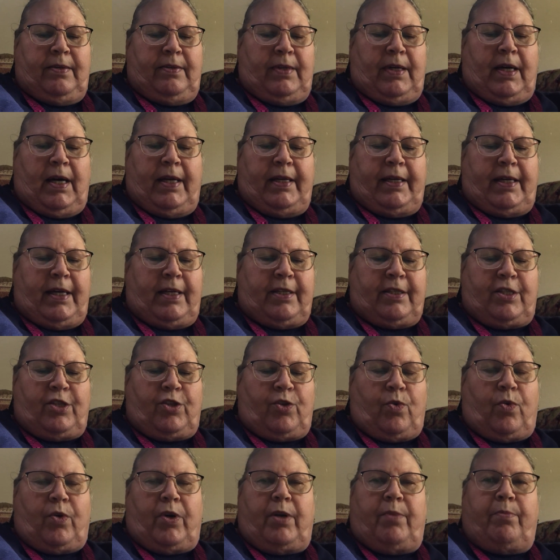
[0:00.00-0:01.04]
I get
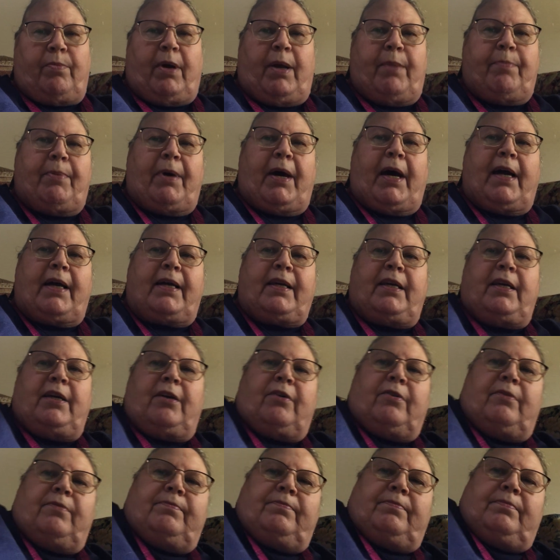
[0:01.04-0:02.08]
sore in my back
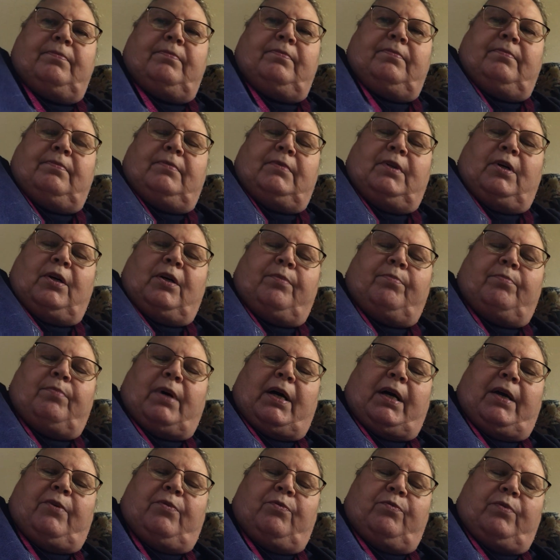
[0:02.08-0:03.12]
here on
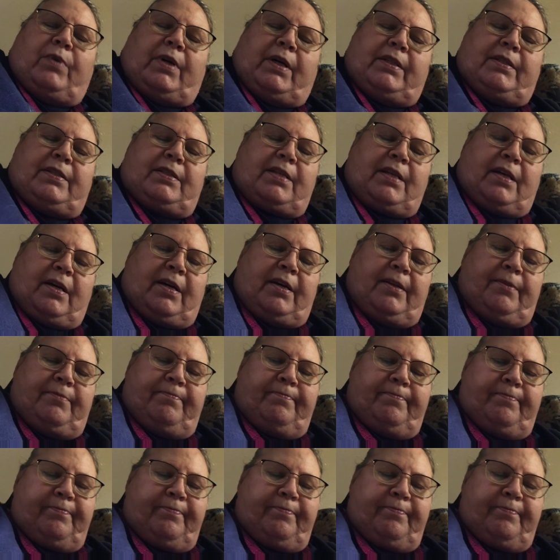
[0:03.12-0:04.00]
my right side.